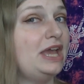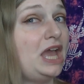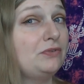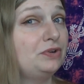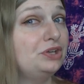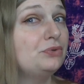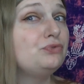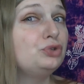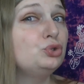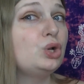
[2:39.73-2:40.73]
every
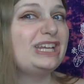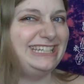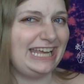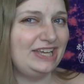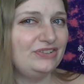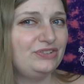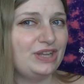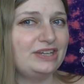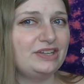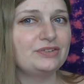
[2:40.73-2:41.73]
few days so
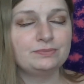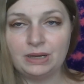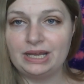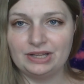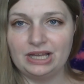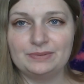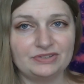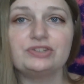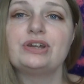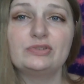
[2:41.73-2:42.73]
that it doesn't pile up
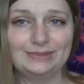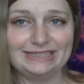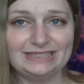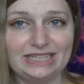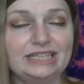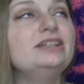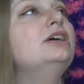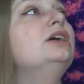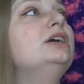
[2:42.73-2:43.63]
because it drives me insane.